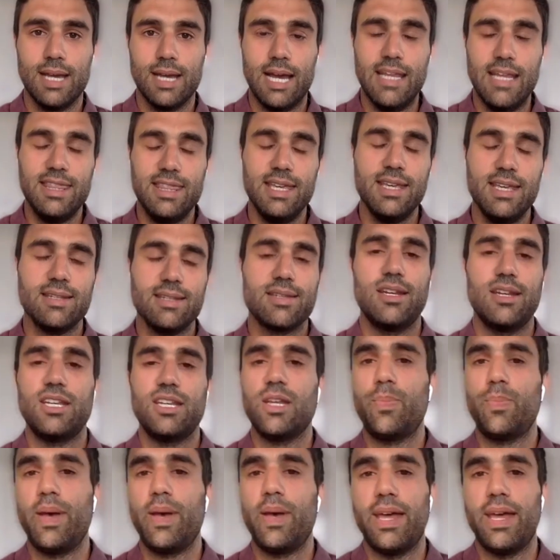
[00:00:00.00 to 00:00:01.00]
I think it's going to
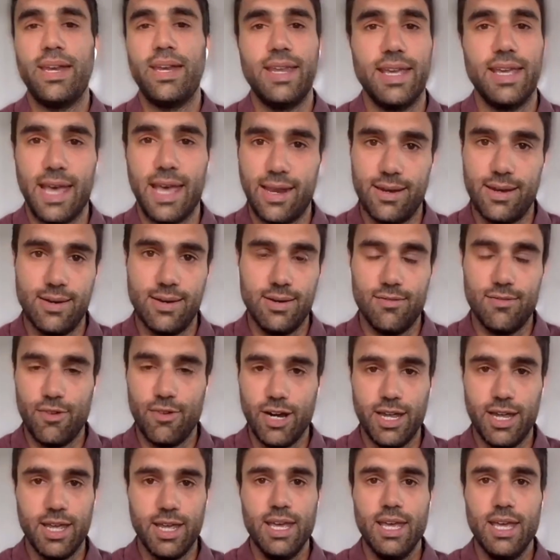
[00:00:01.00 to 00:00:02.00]
depend again,
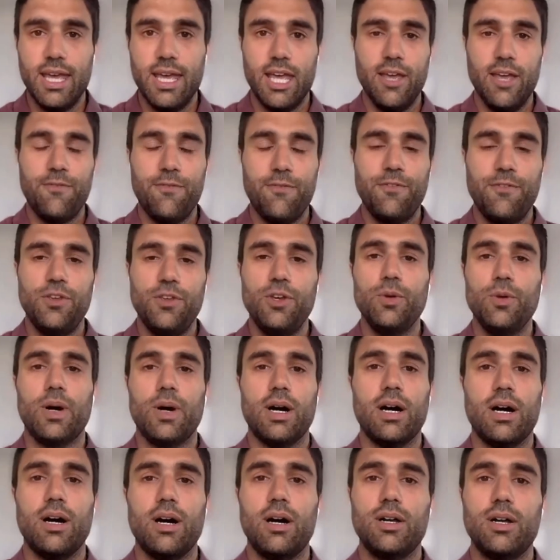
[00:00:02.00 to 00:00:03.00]
right? If you
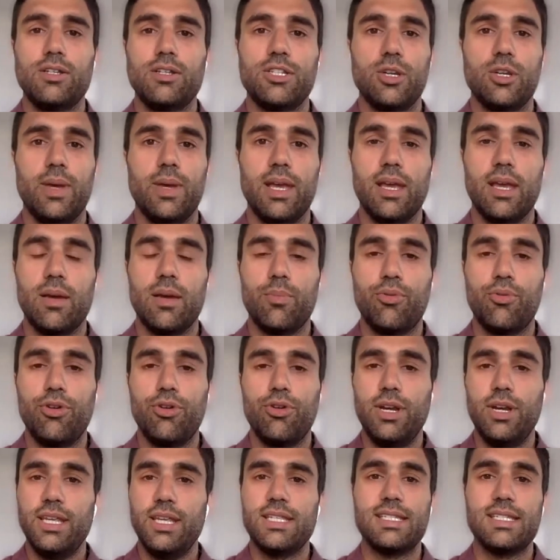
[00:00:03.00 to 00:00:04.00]
are doing
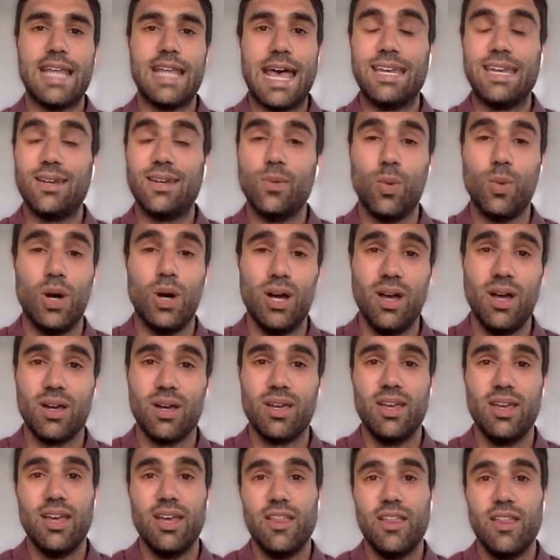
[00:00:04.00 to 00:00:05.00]
pretty standard
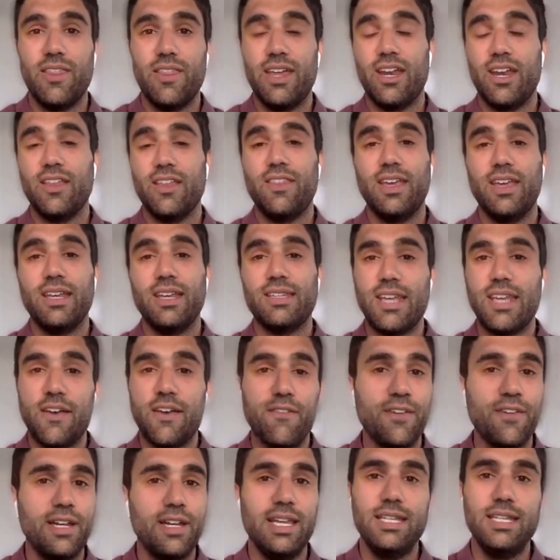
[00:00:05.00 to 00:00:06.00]
work, then I think
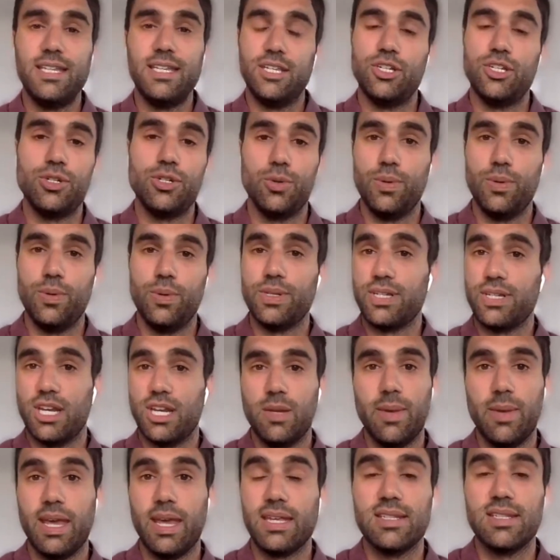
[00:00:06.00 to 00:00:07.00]
definitely digital is going
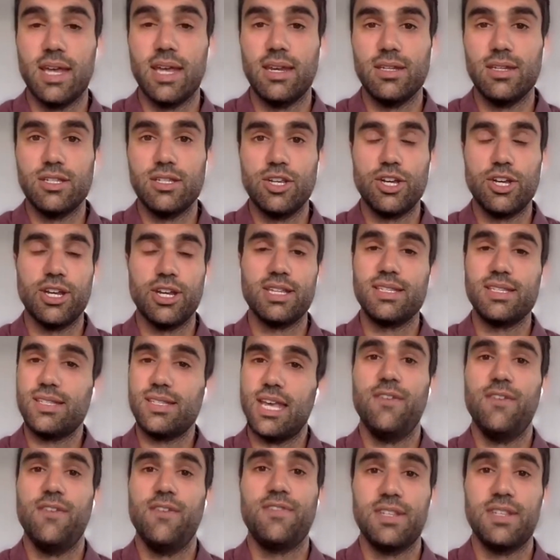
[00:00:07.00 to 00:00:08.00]
to make sense. You're going to
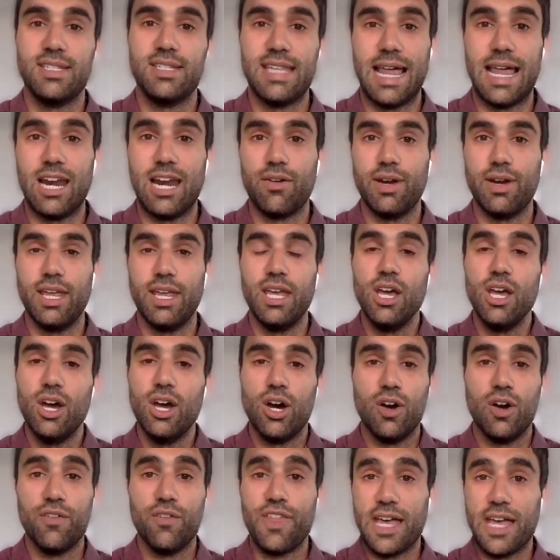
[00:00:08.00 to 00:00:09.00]
save the salary
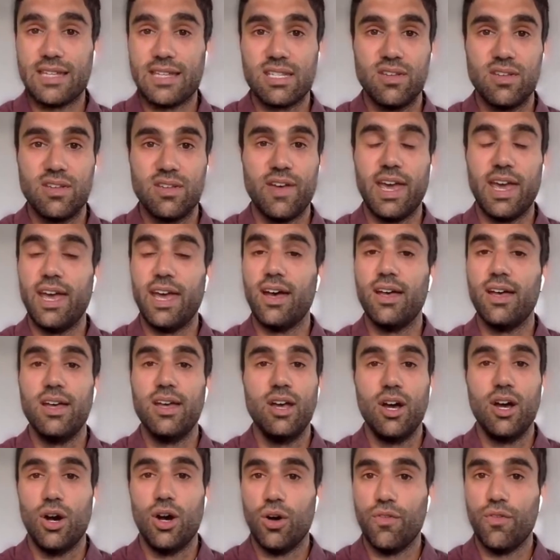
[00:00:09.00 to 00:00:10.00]
of that surveyor,
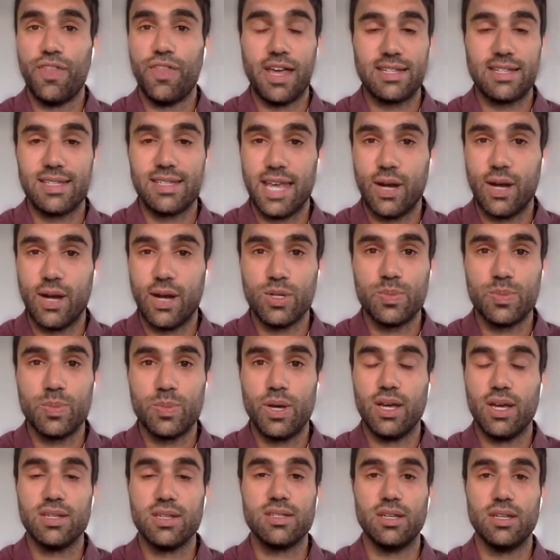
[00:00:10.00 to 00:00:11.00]
of that
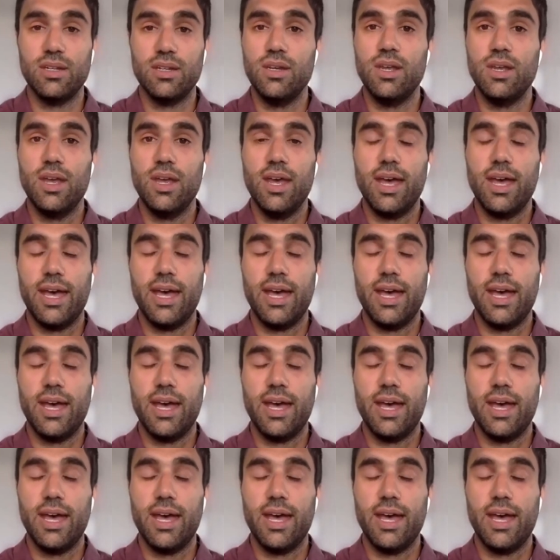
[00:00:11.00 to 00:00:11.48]
salesperson,